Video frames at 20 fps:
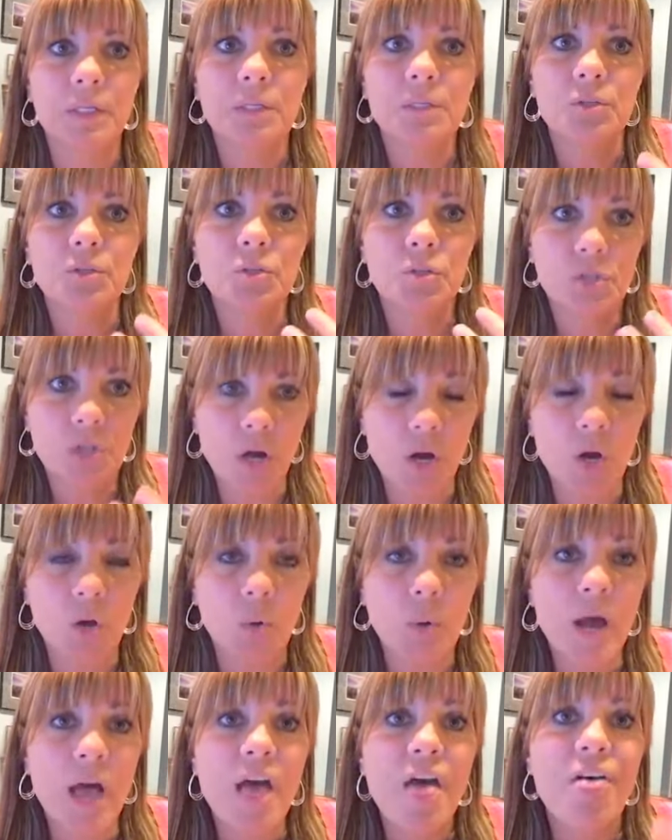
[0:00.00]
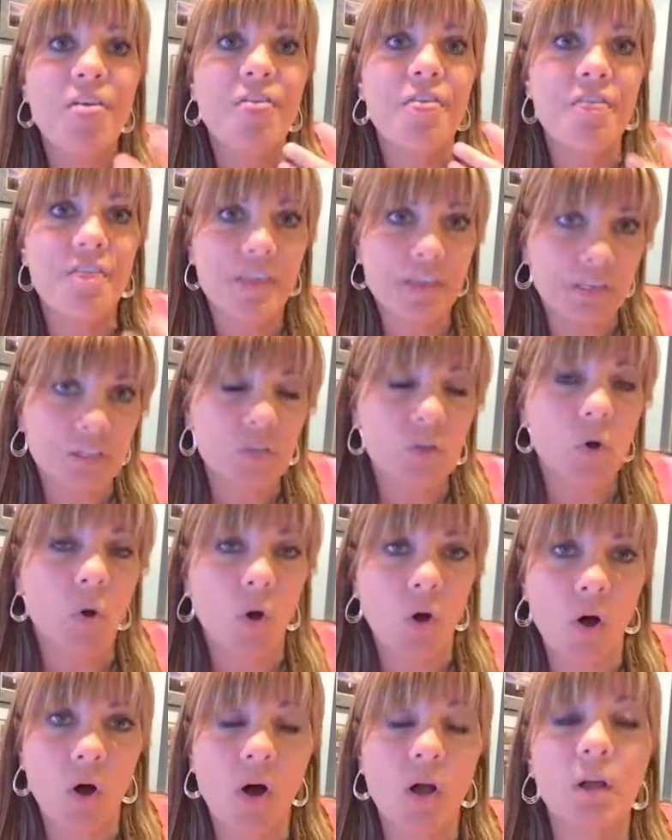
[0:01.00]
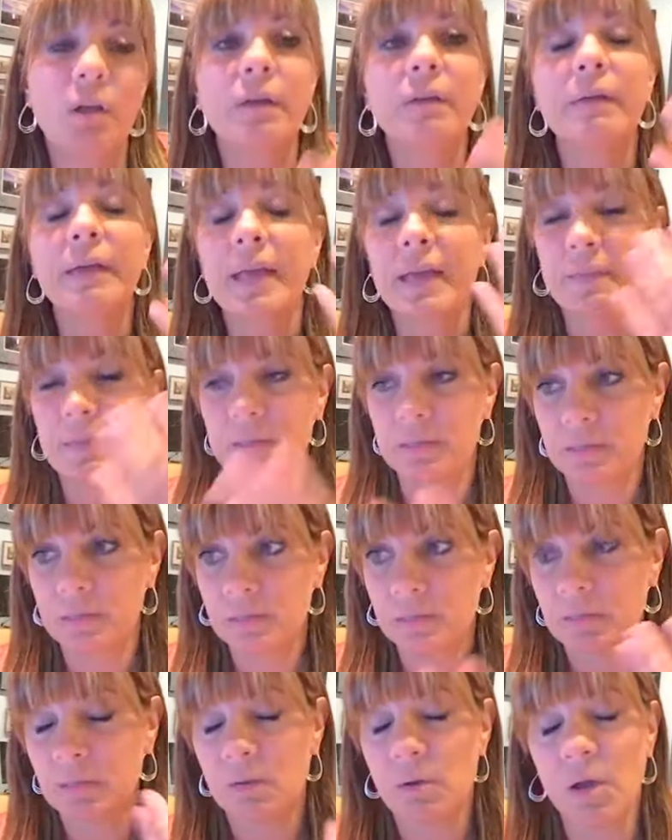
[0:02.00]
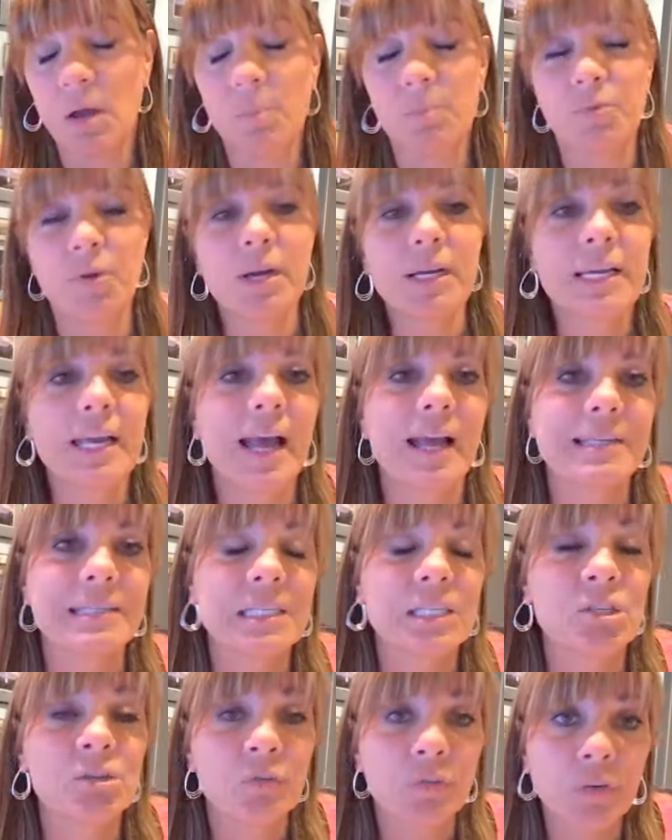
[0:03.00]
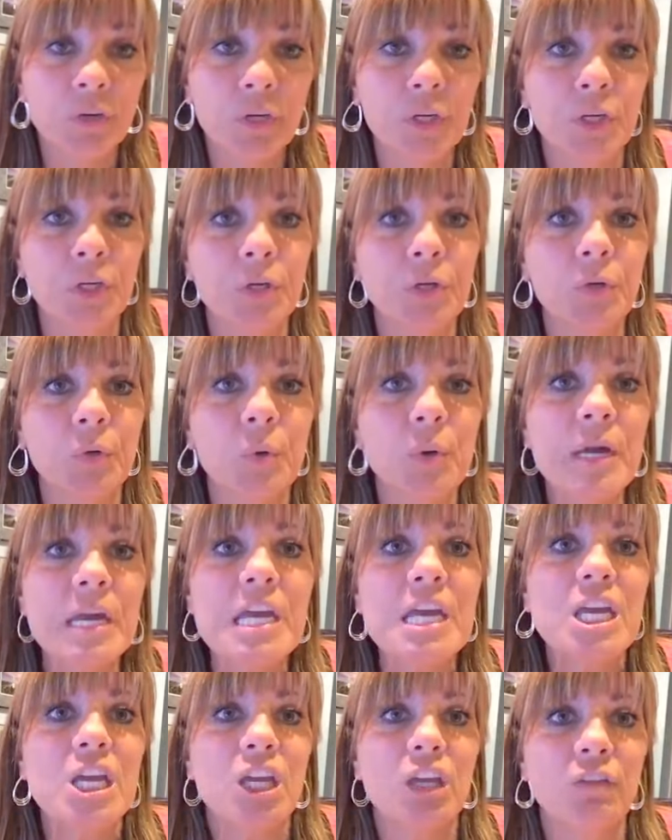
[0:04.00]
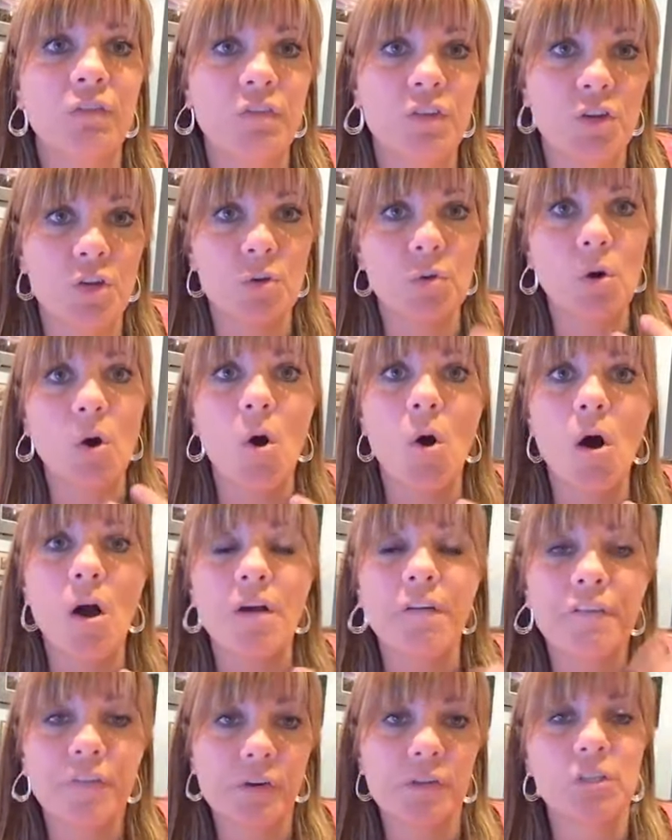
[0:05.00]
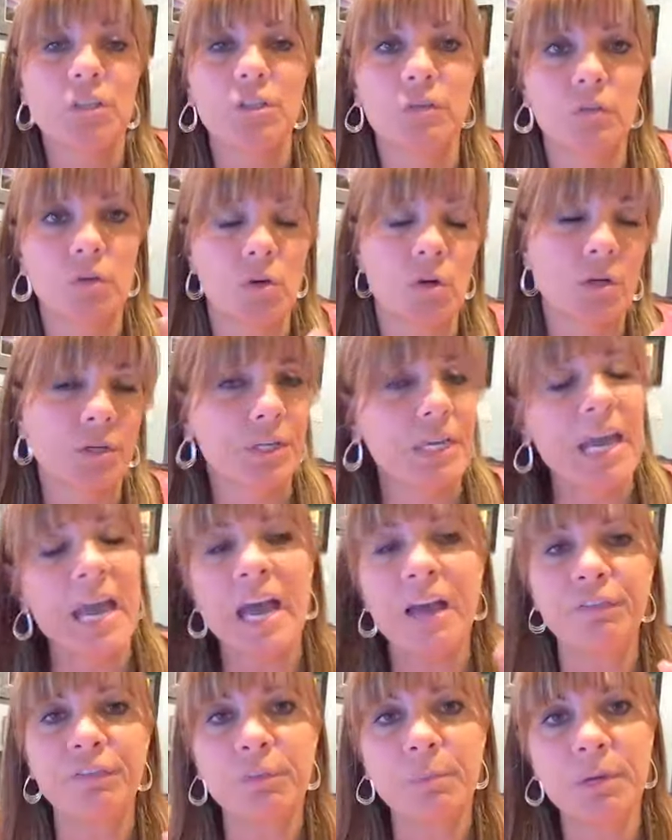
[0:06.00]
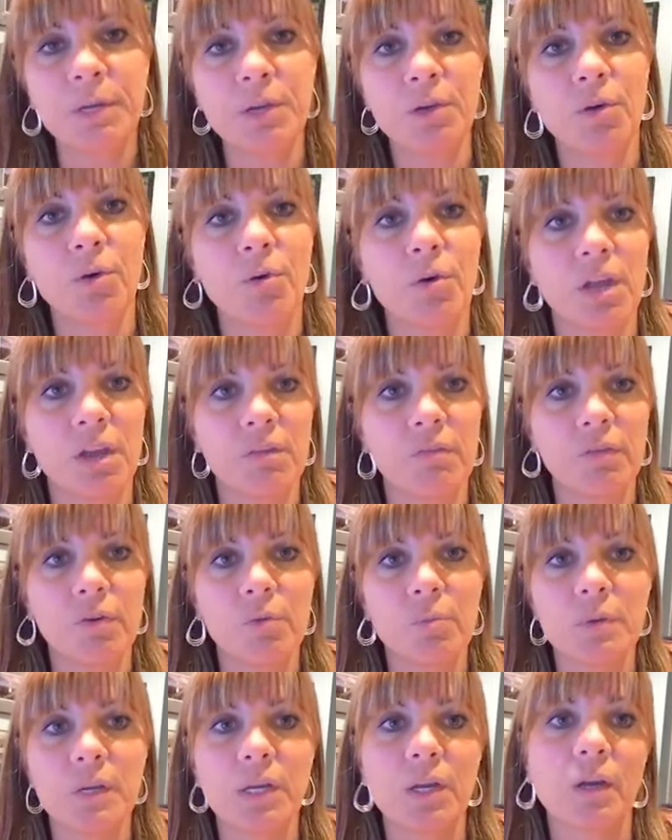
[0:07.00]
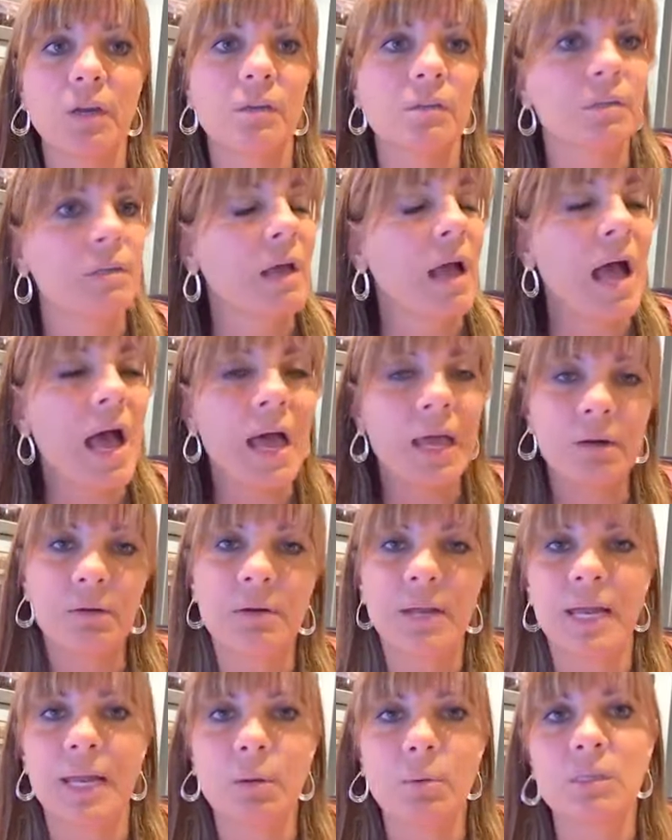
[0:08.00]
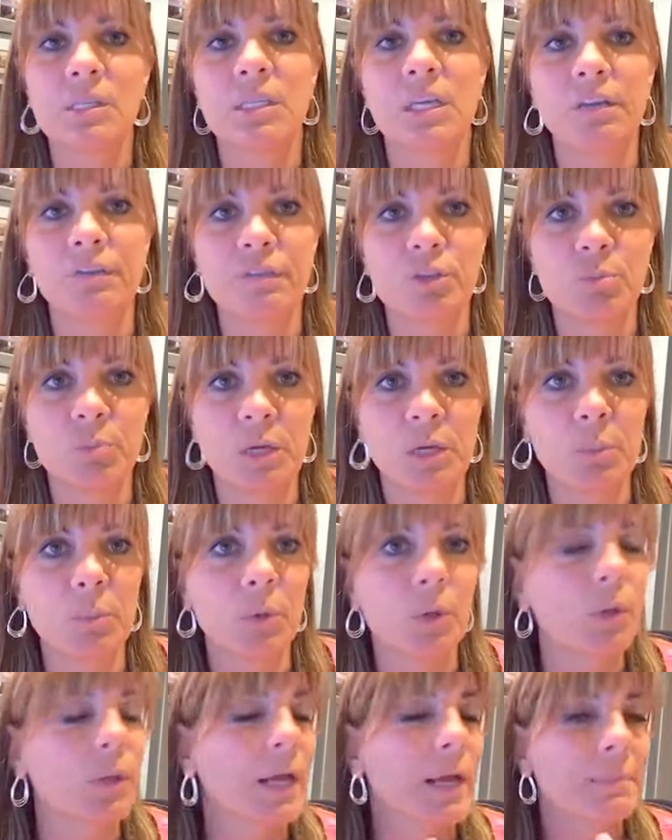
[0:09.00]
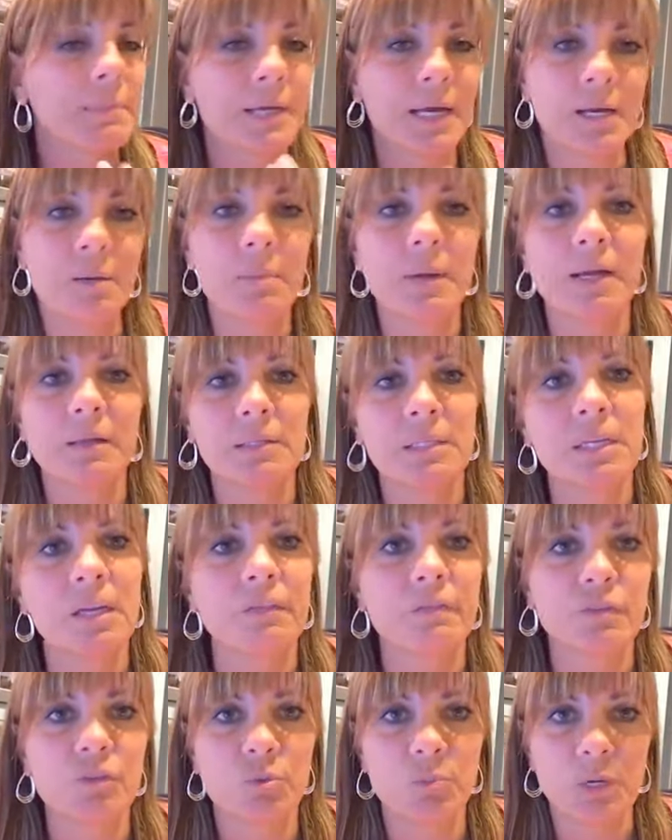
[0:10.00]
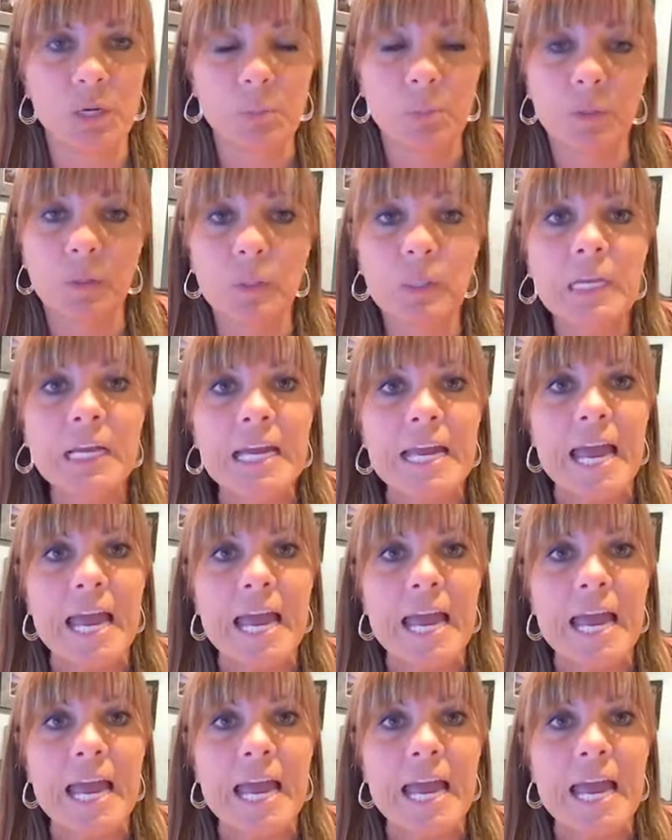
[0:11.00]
So, this call and this uh, broadcast is for you if you are, first of all, you have to be a go giver because I don't hang with selfish people. I'm not about selfish people.